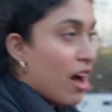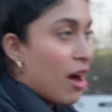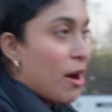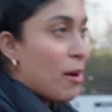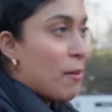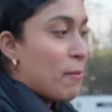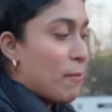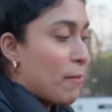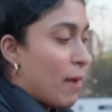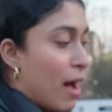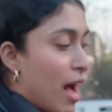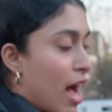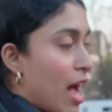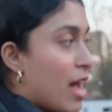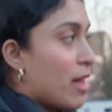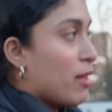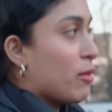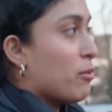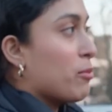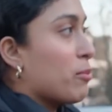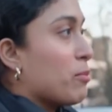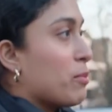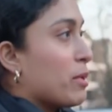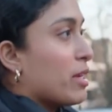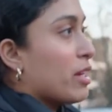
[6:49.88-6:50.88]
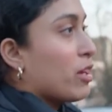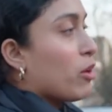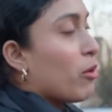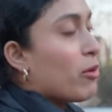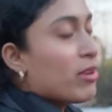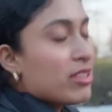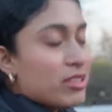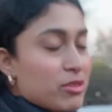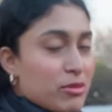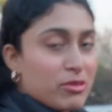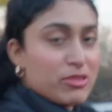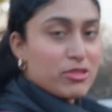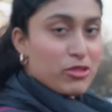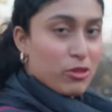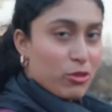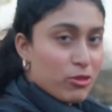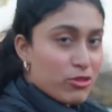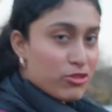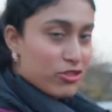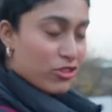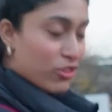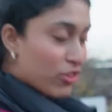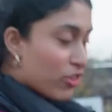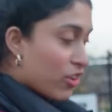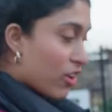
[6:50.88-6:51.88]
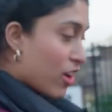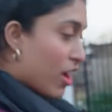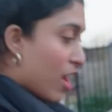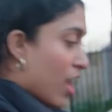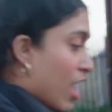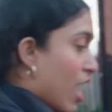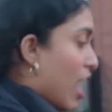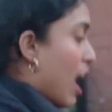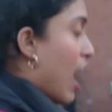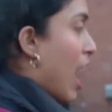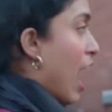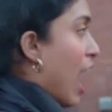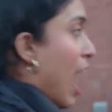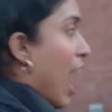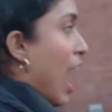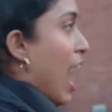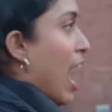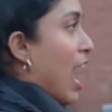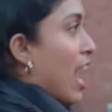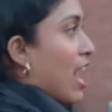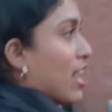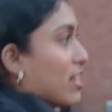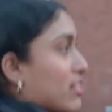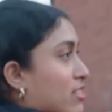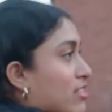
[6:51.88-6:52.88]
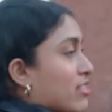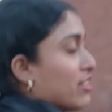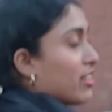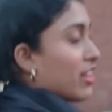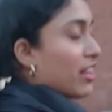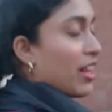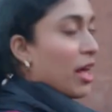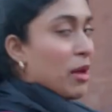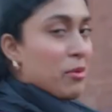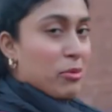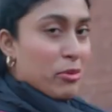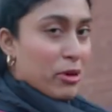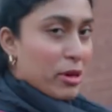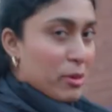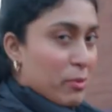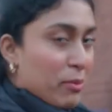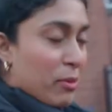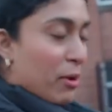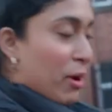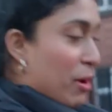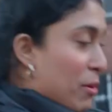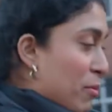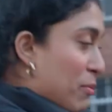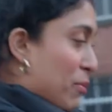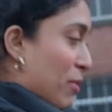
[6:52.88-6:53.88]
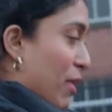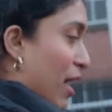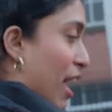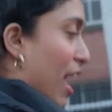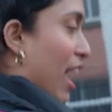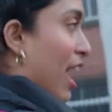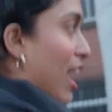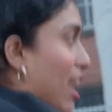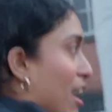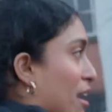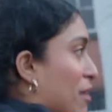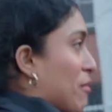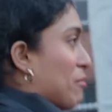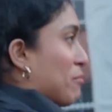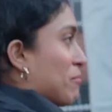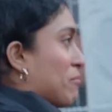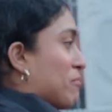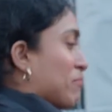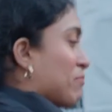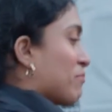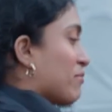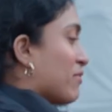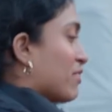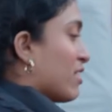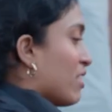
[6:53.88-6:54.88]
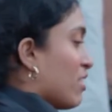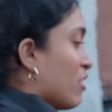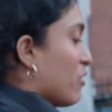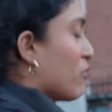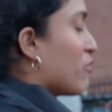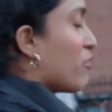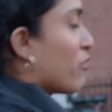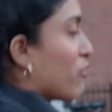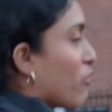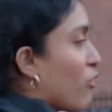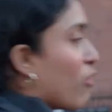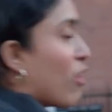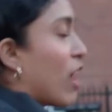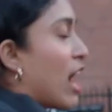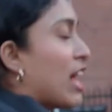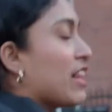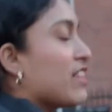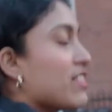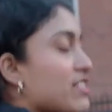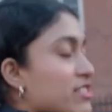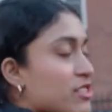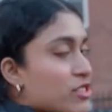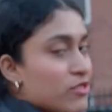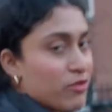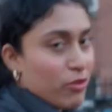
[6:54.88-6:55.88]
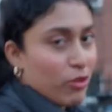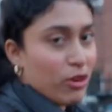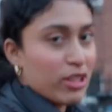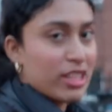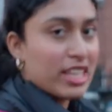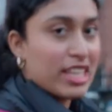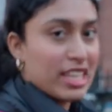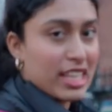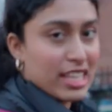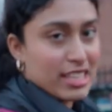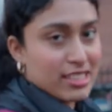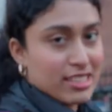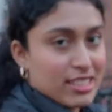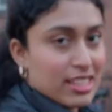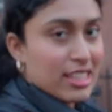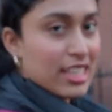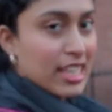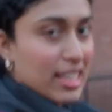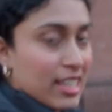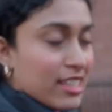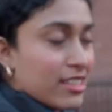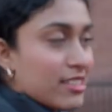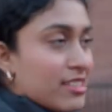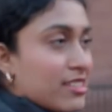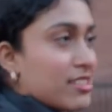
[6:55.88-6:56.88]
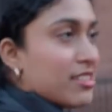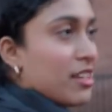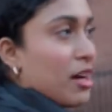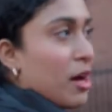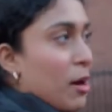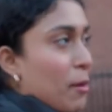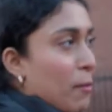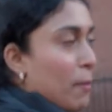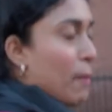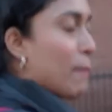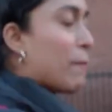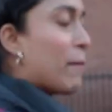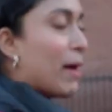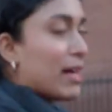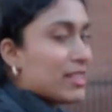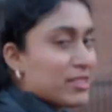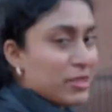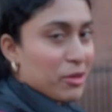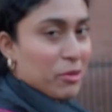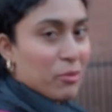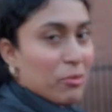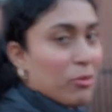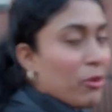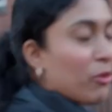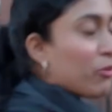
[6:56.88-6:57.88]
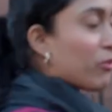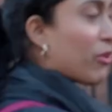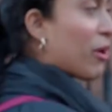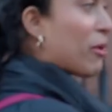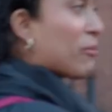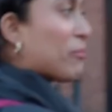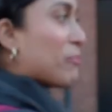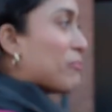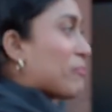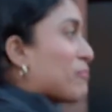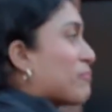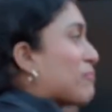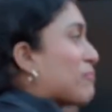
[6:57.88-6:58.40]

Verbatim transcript: um, I'll be going to a social at the library pub um, for, and this is for the Link to Leeds um, ambassador program.